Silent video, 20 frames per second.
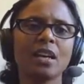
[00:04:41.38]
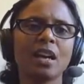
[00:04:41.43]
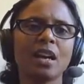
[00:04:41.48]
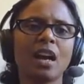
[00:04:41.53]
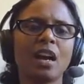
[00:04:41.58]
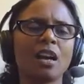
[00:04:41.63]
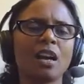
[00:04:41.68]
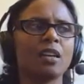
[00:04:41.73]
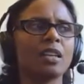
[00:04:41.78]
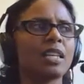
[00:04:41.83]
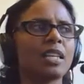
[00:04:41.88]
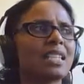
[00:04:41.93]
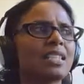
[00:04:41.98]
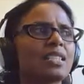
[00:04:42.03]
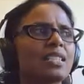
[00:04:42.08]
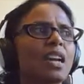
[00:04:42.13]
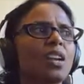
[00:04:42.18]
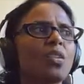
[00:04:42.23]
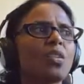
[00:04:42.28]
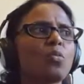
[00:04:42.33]
Uh, let's
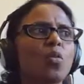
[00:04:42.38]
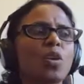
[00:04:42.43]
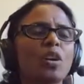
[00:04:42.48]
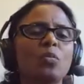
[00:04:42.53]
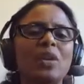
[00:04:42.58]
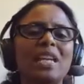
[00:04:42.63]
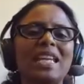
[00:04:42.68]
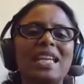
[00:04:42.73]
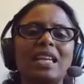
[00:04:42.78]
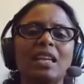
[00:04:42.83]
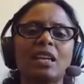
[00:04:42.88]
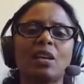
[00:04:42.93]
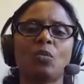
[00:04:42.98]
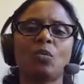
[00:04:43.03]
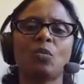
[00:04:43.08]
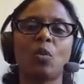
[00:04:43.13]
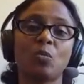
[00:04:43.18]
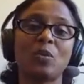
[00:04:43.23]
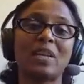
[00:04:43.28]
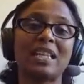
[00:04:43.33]
start on what we
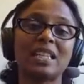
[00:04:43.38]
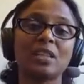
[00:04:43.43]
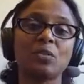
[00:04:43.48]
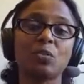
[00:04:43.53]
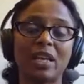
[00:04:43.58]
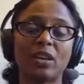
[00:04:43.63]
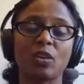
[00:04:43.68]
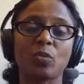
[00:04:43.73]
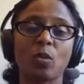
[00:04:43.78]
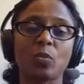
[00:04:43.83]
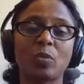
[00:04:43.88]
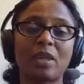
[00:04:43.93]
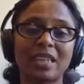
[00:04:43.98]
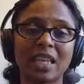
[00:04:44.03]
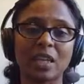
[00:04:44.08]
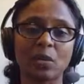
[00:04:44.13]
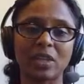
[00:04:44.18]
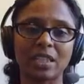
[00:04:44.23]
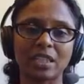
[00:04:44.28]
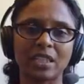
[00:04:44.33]
what we did well or what we
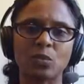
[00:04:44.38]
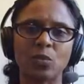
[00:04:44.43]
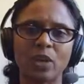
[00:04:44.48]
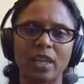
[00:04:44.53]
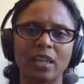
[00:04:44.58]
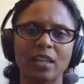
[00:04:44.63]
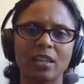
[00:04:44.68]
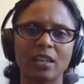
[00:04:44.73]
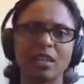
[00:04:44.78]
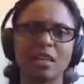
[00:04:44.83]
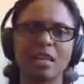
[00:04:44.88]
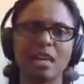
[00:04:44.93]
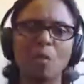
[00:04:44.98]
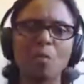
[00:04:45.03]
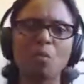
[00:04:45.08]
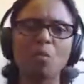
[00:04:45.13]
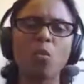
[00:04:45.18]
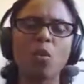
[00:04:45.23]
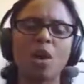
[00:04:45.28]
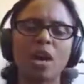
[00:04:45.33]
think we did well.
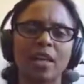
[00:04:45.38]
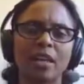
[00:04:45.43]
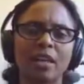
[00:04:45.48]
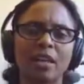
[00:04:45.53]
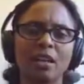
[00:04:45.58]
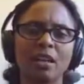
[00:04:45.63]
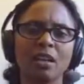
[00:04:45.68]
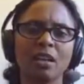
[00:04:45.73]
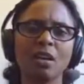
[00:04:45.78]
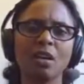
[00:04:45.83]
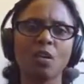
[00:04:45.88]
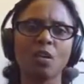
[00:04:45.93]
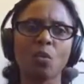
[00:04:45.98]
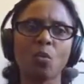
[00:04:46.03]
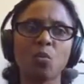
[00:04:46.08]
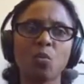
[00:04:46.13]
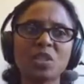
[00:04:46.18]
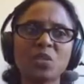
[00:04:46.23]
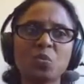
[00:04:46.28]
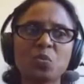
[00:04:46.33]
Number one
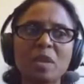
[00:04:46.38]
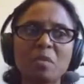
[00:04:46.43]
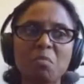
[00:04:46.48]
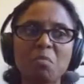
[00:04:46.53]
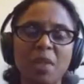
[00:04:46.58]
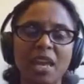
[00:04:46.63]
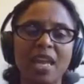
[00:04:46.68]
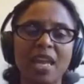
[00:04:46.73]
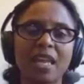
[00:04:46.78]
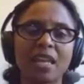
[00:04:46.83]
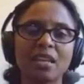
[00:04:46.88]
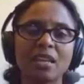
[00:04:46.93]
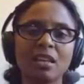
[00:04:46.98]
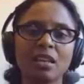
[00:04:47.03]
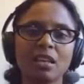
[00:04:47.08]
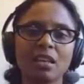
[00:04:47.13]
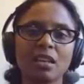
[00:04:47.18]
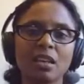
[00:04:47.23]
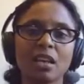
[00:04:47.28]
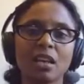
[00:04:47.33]
was we made
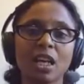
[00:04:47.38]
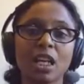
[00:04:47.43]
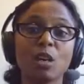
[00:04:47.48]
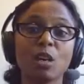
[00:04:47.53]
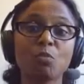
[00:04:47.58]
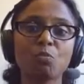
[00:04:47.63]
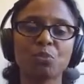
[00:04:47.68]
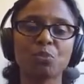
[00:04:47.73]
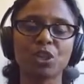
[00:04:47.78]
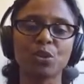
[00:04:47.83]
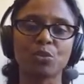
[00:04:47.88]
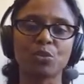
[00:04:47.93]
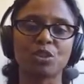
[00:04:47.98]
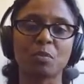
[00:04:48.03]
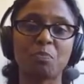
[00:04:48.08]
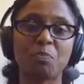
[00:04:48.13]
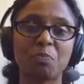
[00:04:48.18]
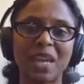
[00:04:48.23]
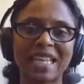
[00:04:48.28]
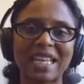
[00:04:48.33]
compute,
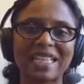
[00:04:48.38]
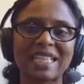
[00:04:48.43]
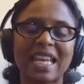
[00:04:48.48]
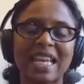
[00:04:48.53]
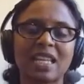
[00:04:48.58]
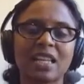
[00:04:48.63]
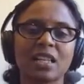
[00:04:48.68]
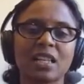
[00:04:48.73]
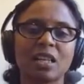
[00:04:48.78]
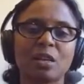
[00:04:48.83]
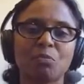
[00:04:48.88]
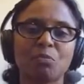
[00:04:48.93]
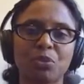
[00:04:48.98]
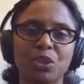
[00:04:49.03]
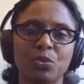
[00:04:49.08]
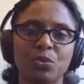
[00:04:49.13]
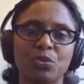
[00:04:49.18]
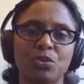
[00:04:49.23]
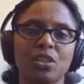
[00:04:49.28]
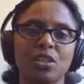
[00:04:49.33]
big data
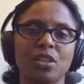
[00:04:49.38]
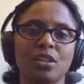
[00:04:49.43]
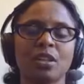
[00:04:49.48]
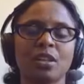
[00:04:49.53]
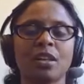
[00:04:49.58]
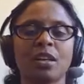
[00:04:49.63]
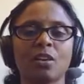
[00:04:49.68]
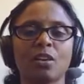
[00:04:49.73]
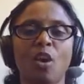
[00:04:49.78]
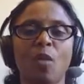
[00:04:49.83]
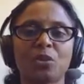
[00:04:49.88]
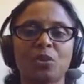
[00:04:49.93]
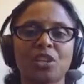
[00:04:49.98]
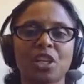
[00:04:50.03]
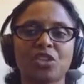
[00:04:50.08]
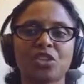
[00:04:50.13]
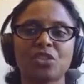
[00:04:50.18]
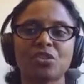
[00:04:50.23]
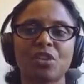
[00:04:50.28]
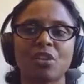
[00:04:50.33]
compute, uh,
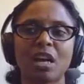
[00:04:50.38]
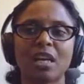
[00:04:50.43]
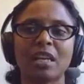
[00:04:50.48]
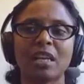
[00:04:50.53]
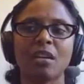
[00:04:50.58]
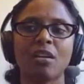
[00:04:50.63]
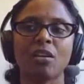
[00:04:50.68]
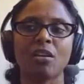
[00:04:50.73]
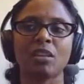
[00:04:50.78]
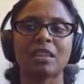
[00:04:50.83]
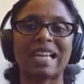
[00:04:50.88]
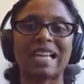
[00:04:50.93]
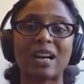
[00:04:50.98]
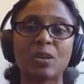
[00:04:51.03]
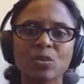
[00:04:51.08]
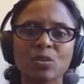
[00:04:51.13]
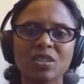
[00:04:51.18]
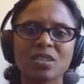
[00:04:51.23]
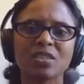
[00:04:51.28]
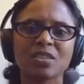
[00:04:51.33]
computation running on
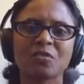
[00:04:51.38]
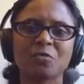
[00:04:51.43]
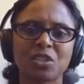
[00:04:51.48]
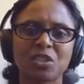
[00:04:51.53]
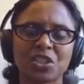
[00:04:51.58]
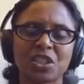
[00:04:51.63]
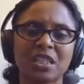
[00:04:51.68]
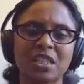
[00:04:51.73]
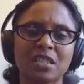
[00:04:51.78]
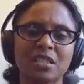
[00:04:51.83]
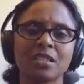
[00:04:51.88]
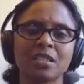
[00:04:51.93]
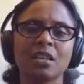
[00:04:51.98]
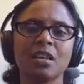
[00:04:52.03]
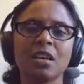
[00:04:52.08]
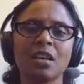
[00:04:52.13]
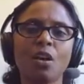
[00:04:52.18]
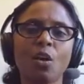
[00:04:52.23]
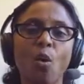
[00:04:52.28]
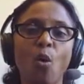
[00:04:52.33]
thousands of machines
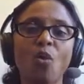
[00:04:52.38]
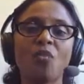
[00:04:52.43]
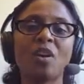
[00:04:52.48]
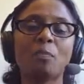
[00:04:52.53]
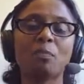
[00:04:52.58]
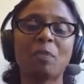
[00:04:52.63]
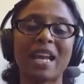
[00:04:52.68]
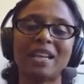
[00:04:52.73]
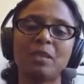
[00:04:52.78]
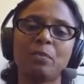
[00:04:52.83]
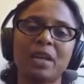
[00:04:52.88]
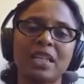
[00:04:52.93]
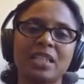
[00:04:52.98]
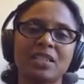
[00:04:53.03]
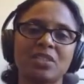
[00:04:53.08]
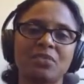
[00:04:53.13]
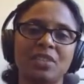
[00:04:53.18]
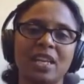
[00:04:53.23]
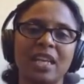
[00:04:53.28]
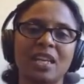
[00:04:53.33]
over
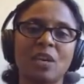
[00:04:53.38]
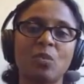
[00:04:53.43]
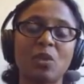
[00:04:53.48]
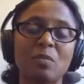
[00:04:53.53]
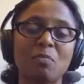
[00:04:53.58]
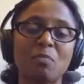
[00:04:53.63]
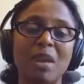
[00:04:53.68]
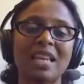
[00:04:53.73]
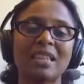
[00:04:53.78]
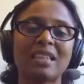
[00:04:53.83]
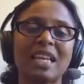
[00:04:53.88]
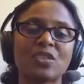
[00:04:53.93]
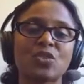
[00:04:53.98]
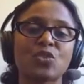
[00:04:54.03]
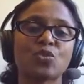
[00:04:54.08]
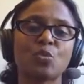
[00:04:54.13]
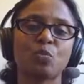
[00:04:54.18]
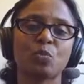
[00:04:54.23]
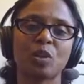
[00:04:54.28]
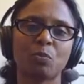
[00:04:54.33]
petabytes of data. We made that
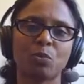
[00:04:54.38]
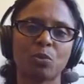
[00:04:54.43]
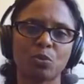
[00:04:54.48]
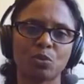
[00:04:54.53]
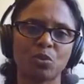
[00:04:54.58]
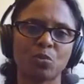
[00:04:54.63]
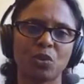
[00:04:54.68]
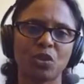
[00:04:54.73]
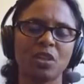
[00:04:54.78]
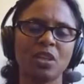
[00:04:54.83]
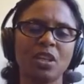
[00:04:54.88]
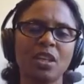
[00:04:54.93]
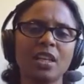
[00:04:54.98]
super approachable.